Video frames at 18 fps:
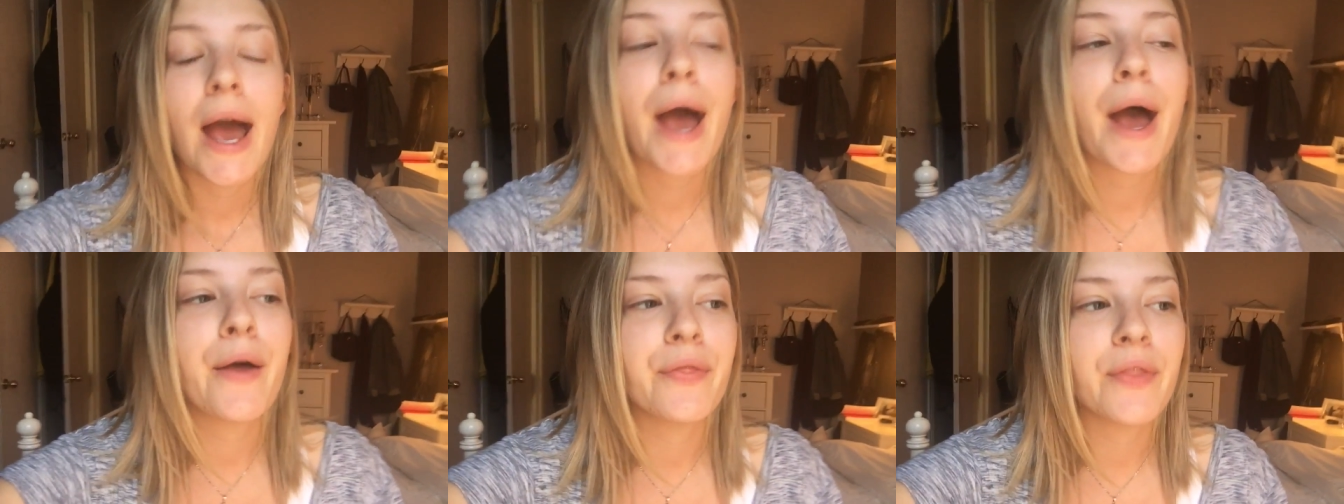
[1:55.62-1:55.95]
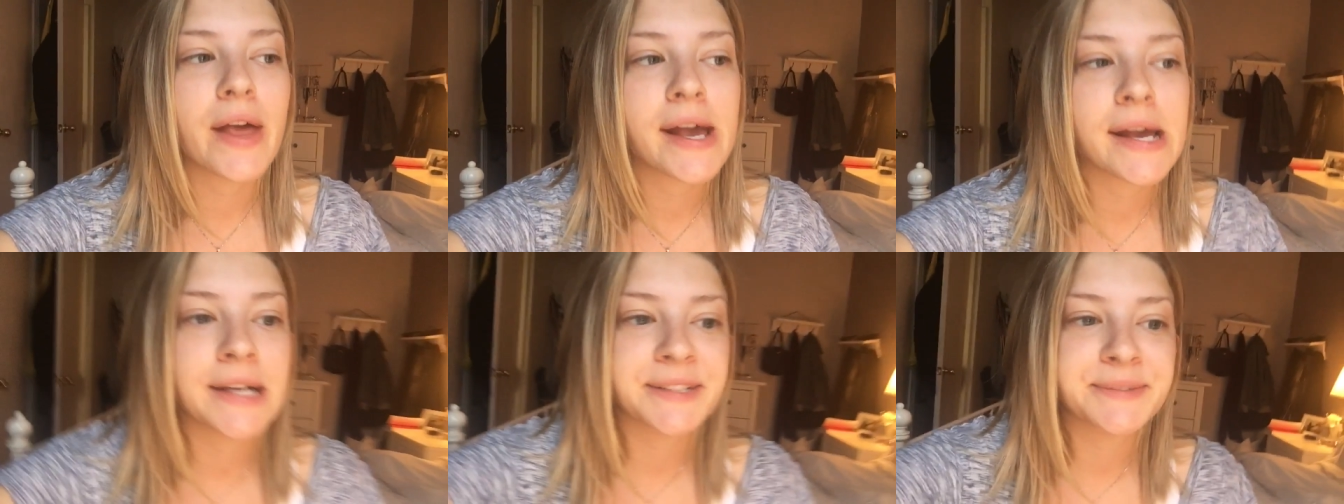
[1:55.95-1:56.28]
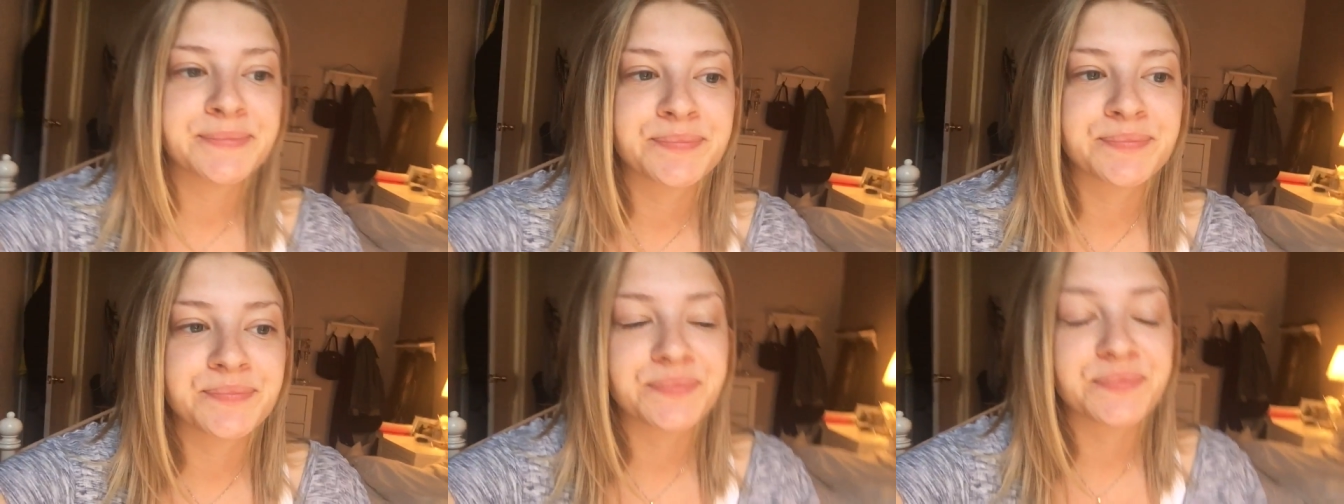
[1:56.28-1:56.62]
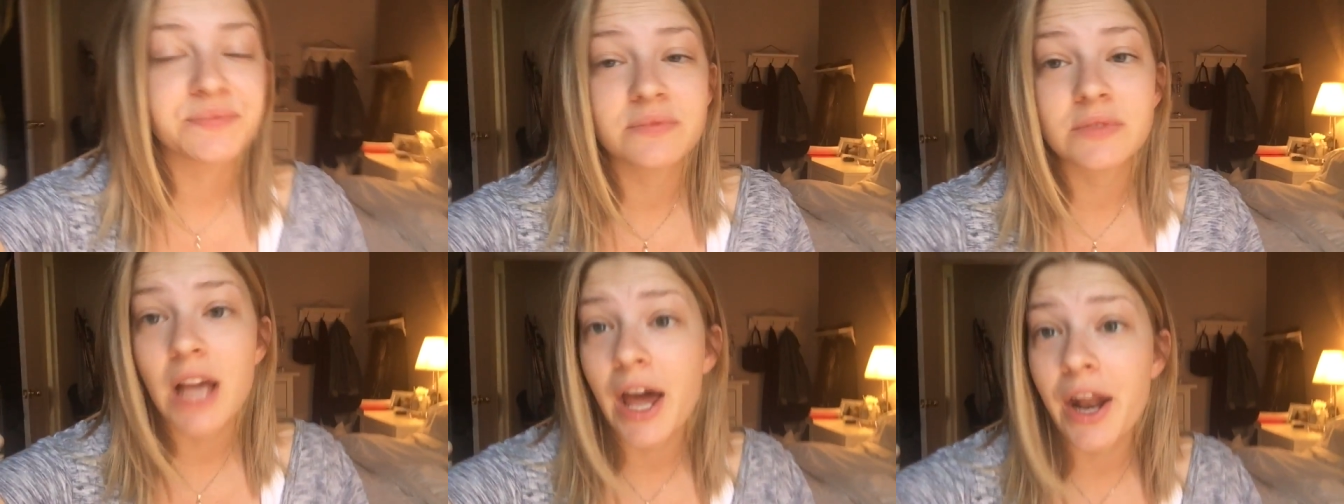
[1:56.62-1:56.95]
And then,
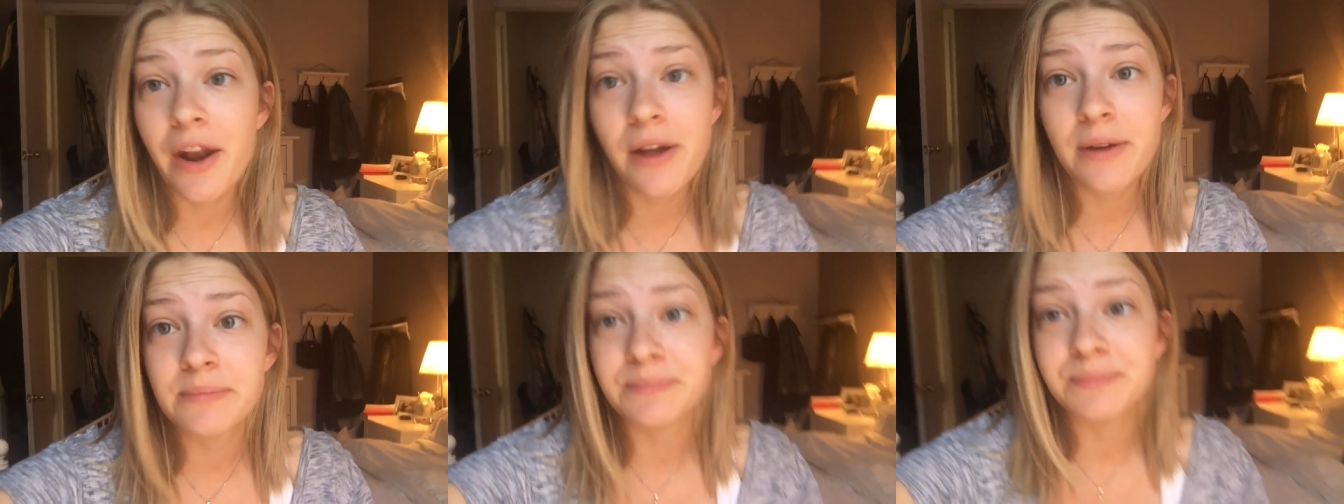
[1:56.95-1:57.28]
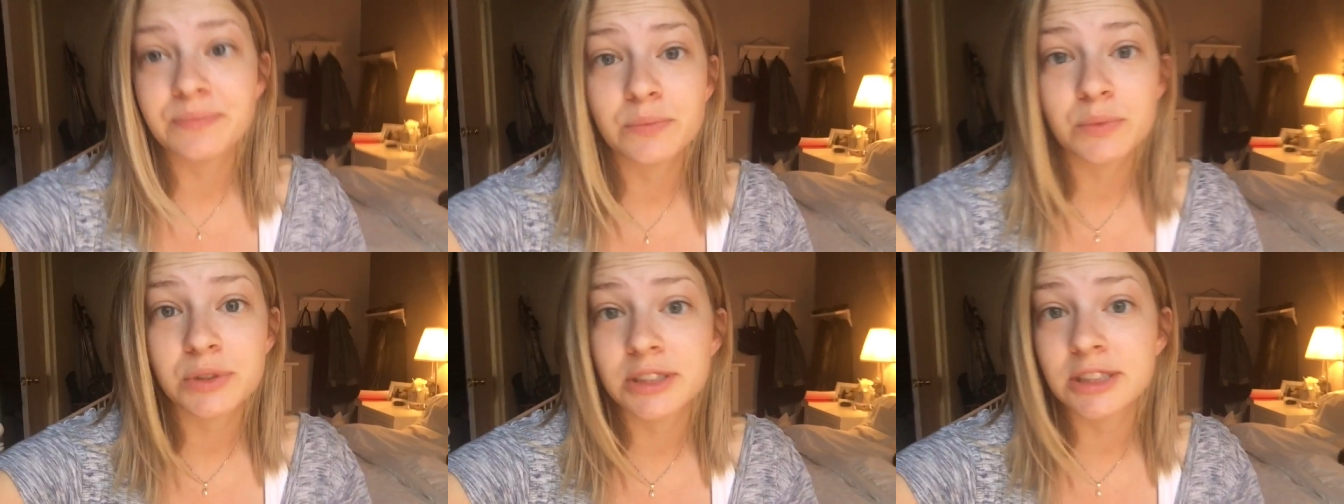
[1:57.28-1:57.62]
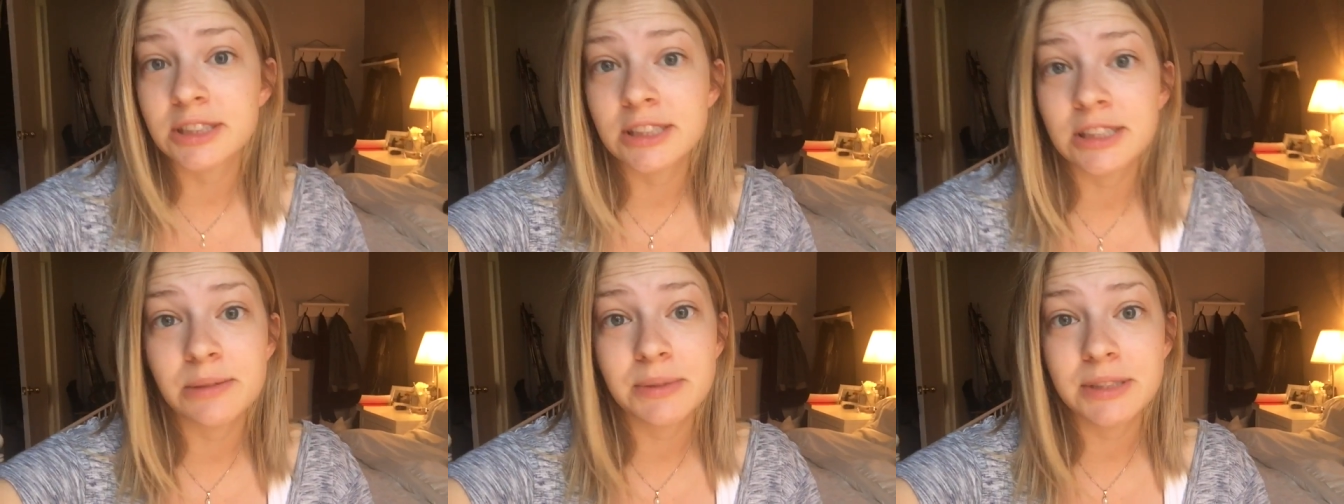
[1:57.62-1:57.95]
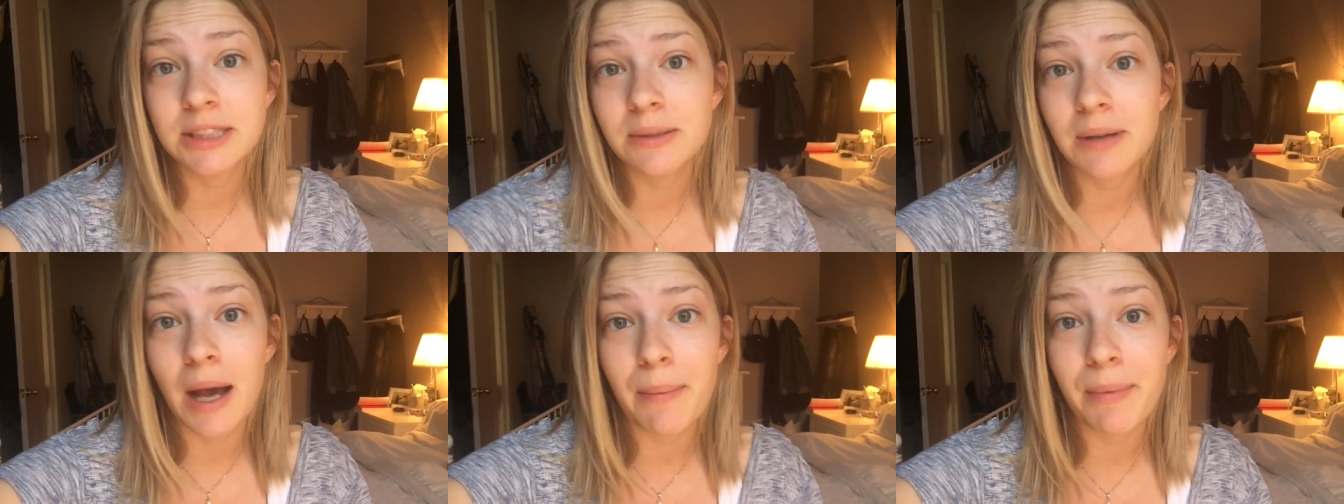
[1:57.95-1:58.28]
I don't know, we'll see, we'll
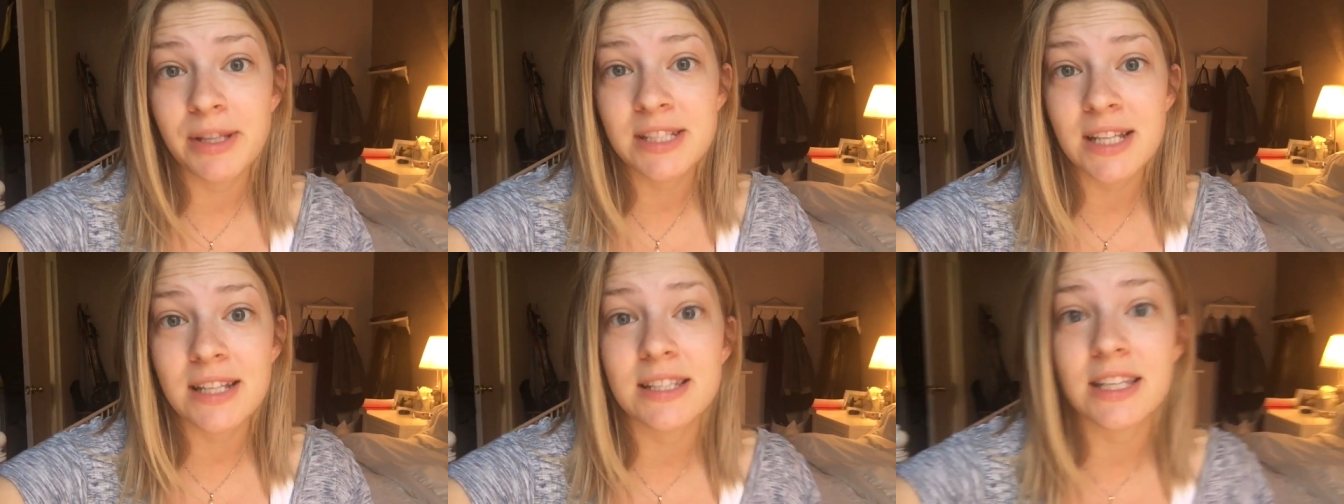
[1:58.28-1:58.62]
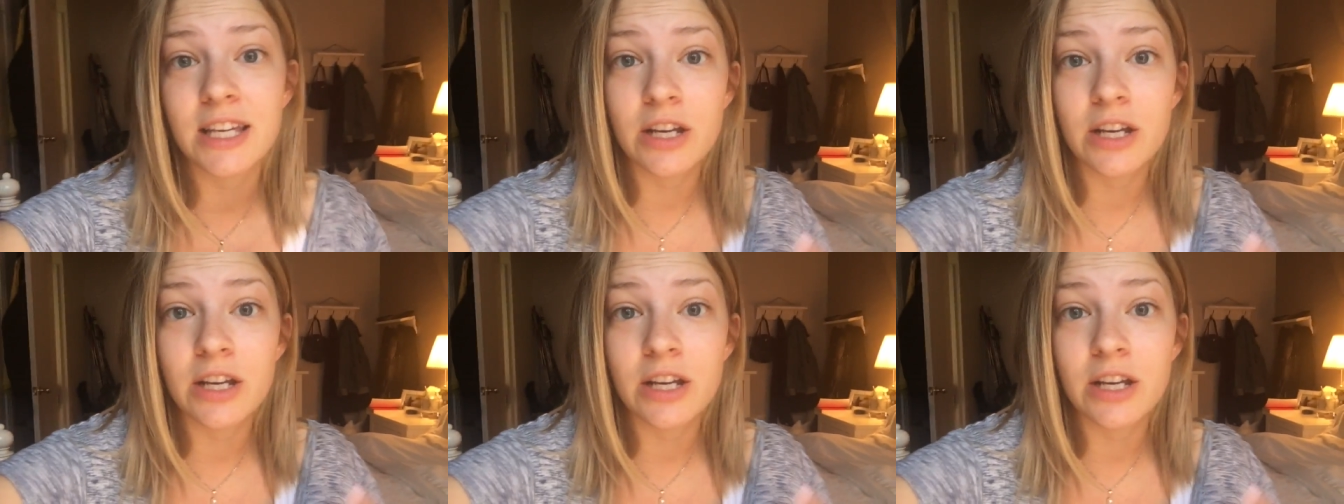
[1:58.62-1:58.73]
see what happens next.